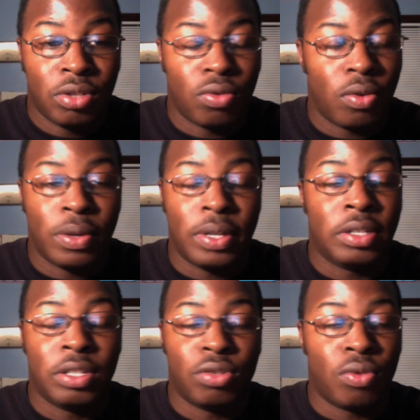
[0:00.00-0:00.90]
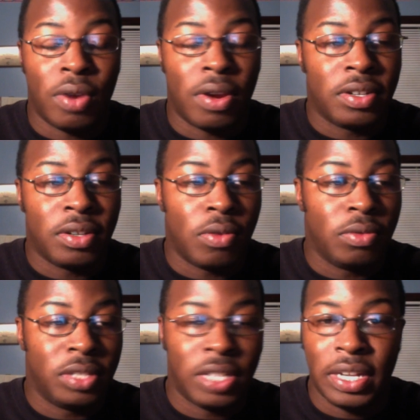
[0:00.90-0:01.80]
destroying our own
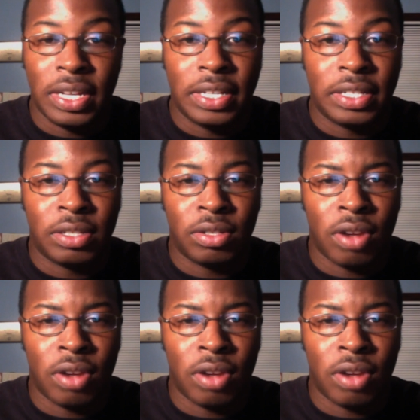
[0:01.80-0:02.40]
cities,